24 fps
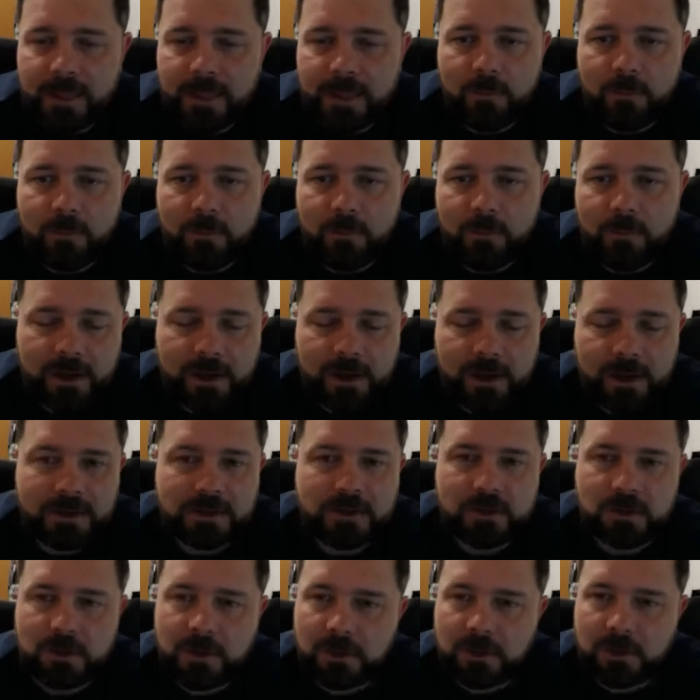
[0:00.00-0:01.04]
And we've been
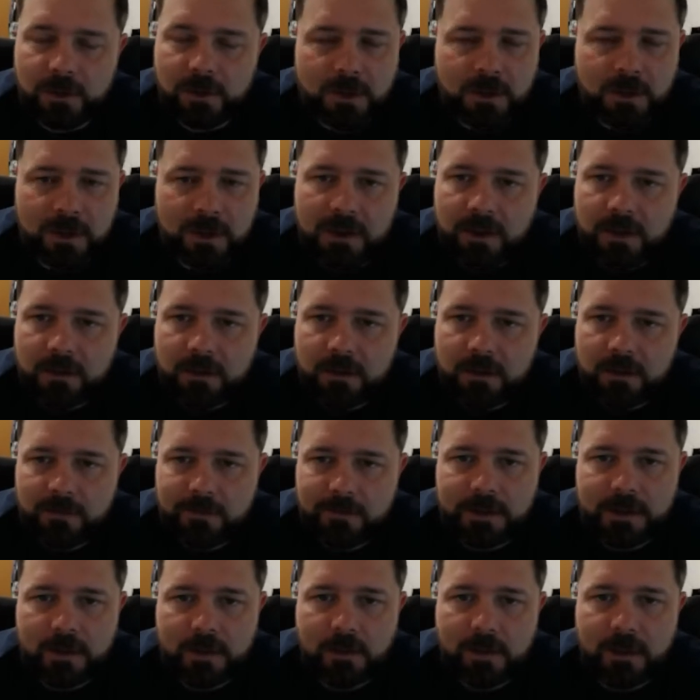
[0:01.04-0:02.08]
extremely lucky.
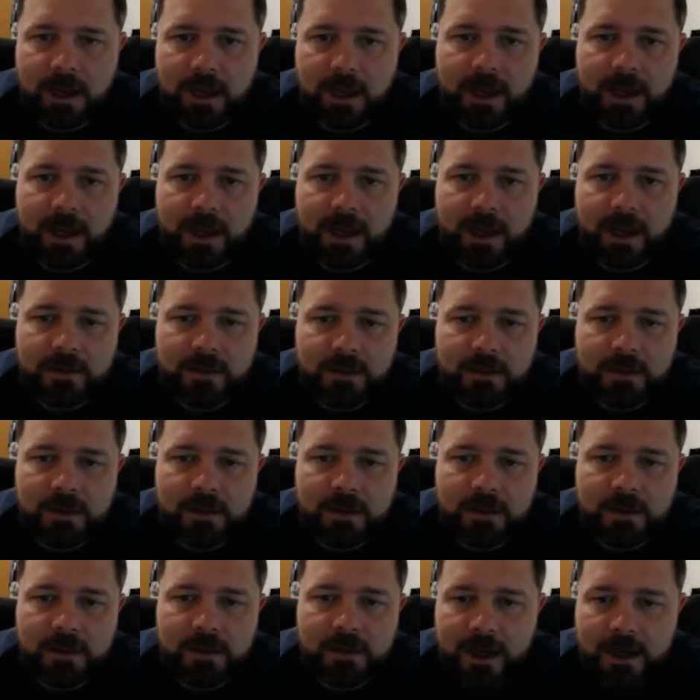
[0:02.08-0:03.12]
You know, we had
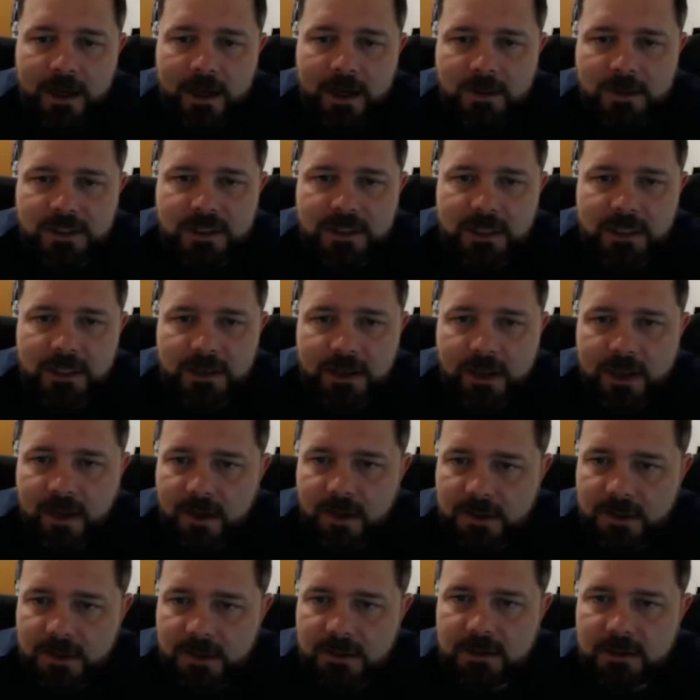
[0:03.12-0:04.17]
uh, Christina
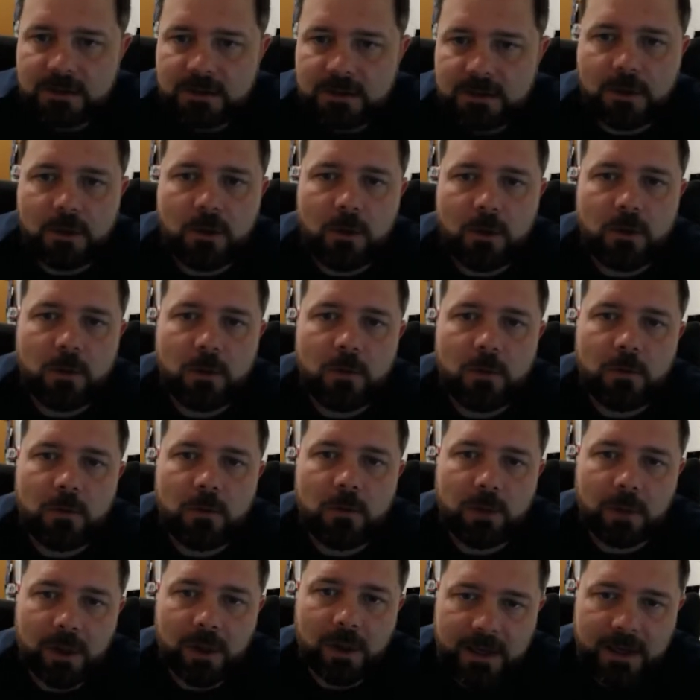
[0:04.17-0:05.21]
Darris, who
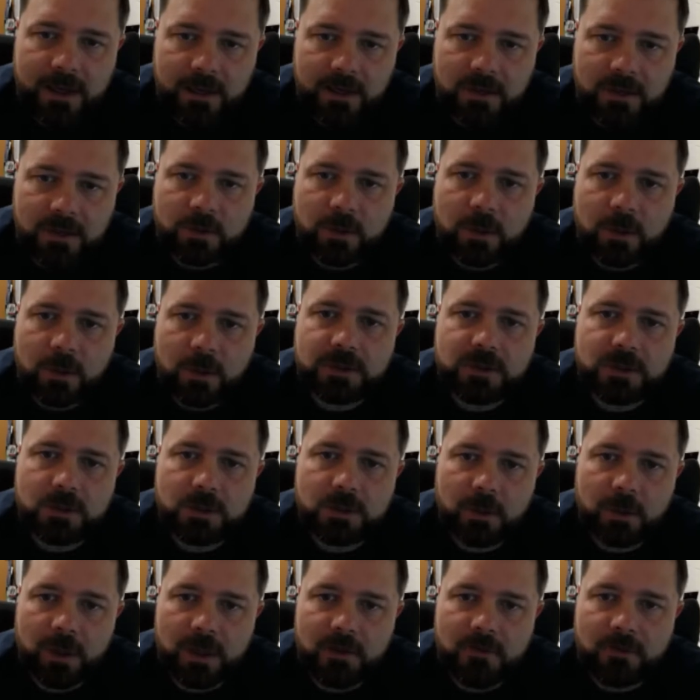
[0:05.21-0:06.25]
played here at SWOSU,
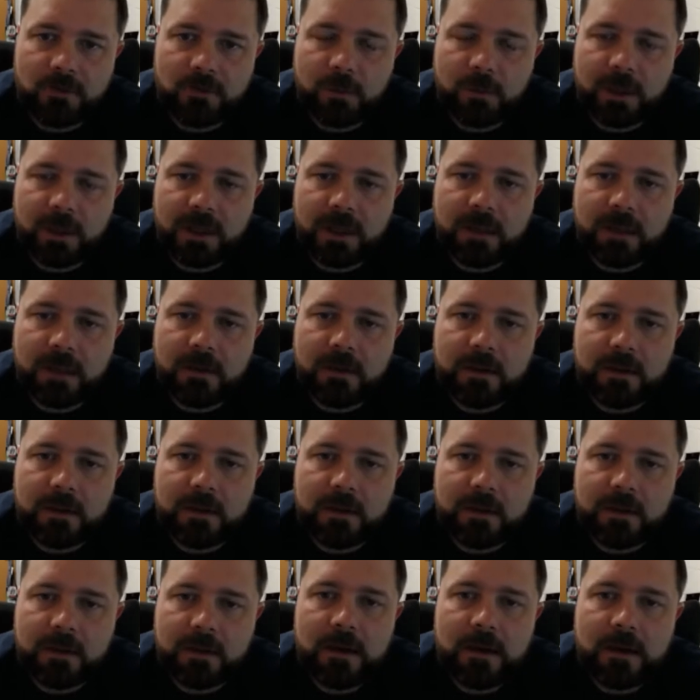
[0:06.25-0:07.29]
played for me,
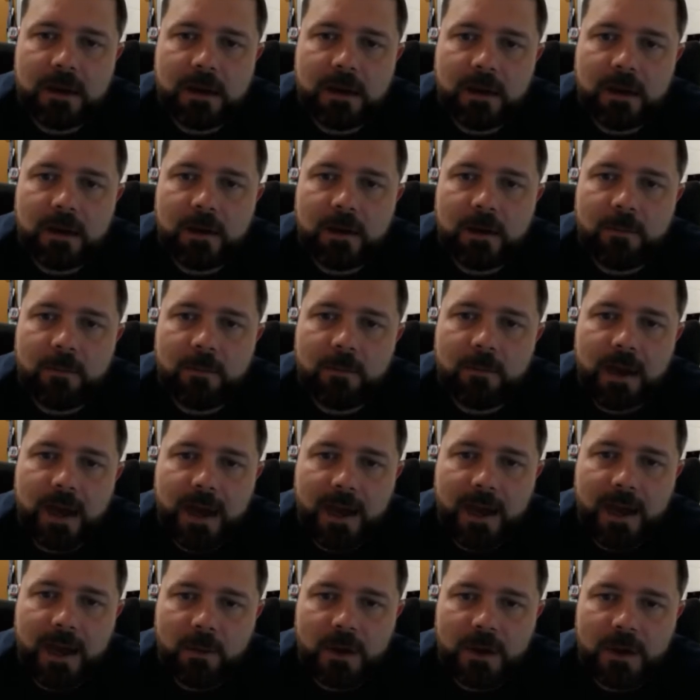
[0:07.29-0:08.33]
um, had
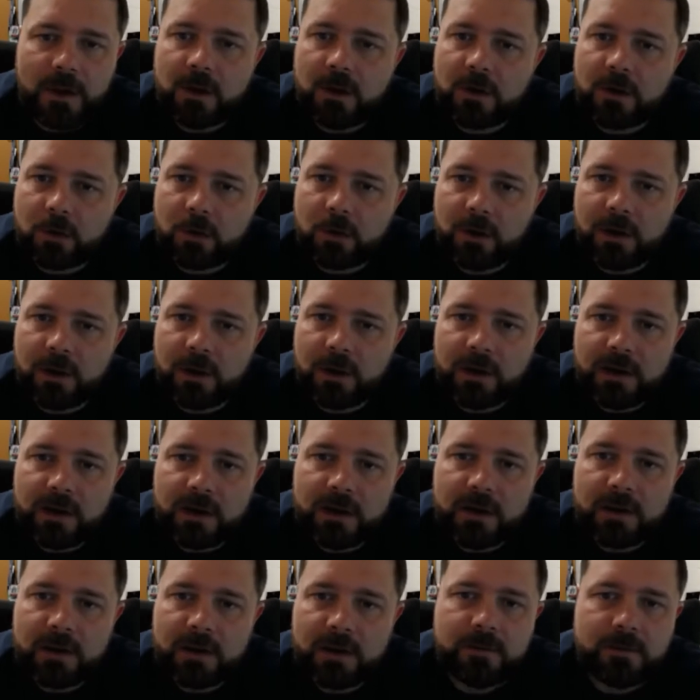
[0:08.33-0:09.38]
a really good career
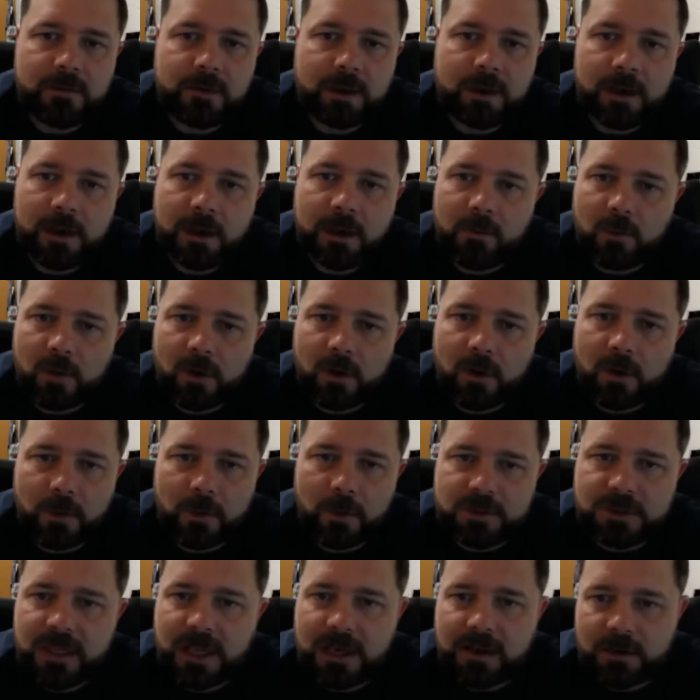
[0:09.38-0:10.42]
here. Uh, one of the
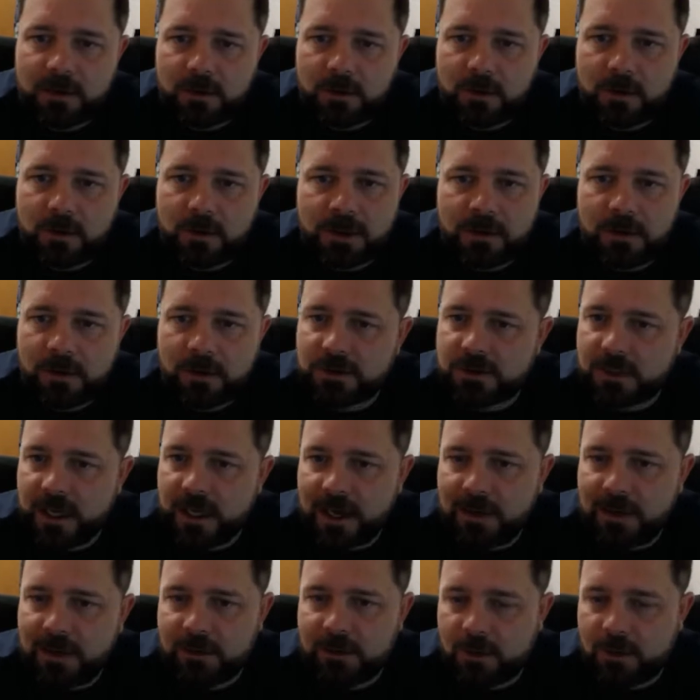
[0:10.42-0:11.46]
most technical hitters that
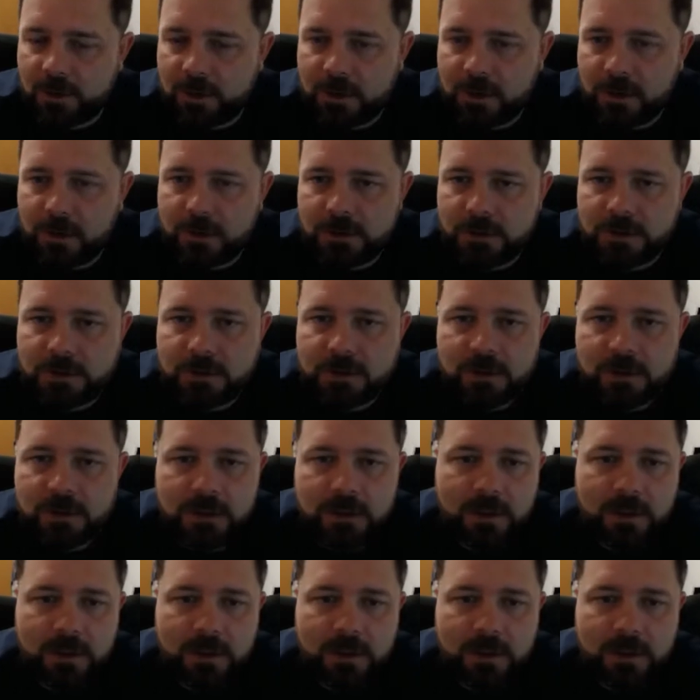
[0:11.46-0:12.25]
I've ever coached.